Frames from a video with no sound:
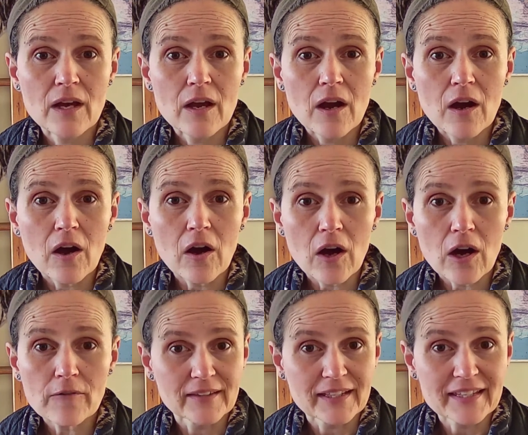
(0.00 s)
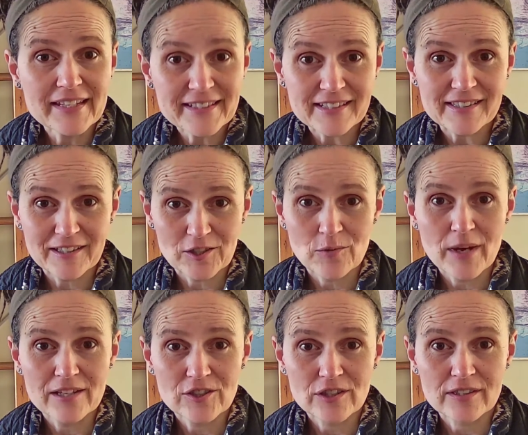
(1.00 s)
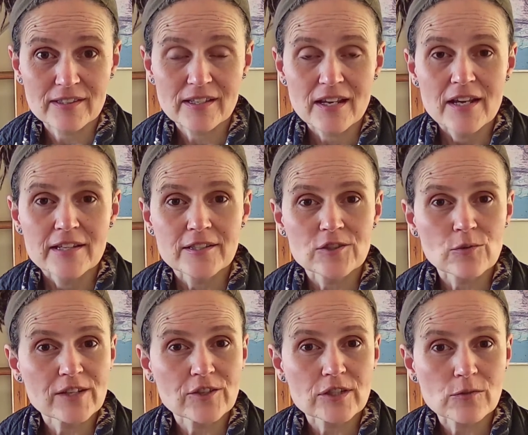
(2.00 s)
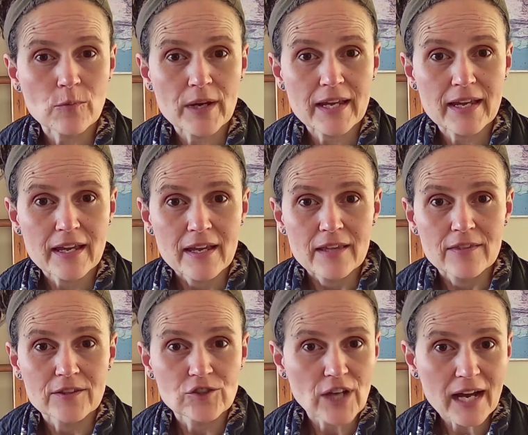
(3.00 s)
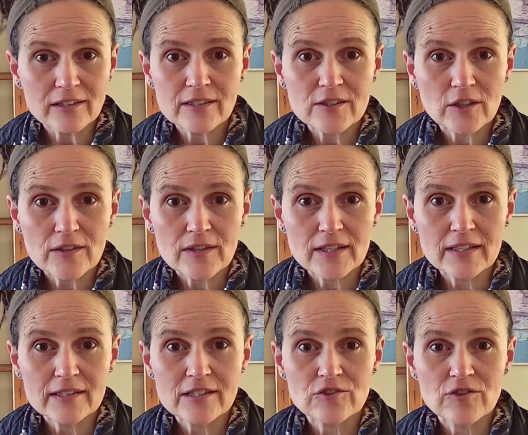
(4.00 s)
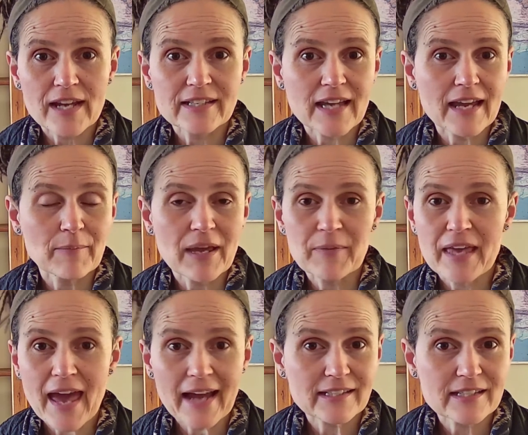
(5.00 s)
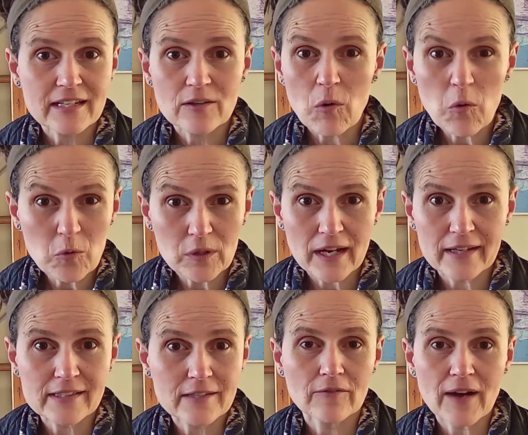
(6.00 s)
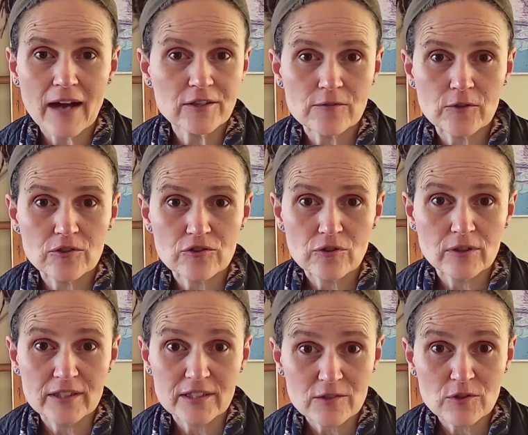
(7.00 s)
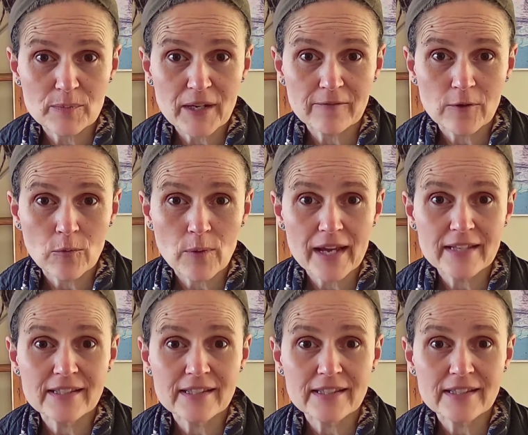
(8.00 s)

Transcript: are often heated situations, situations where the child is not thinking straight and maybe acting in all kinds of out of control and disrespectful ways.